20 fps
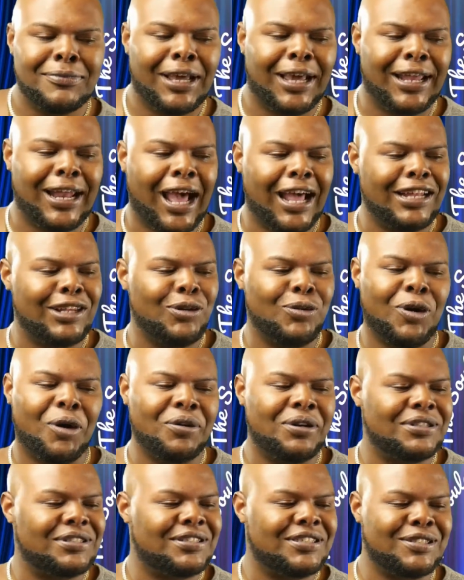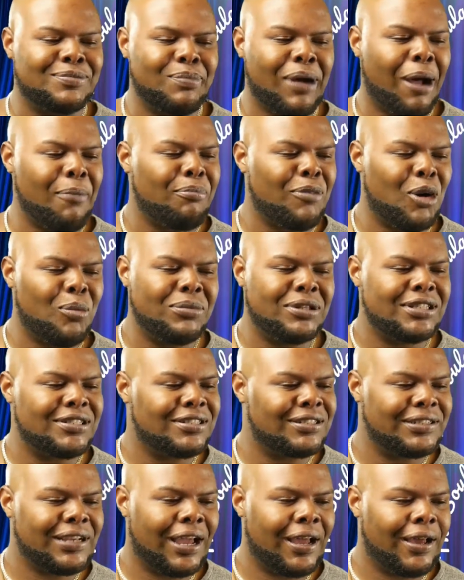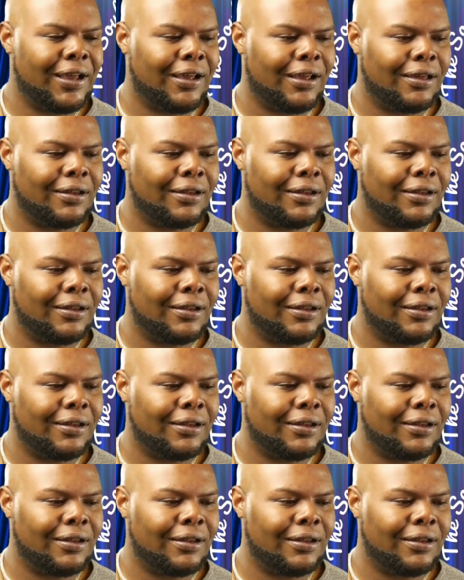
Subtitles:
And I knew, oh, this is my moment to shine.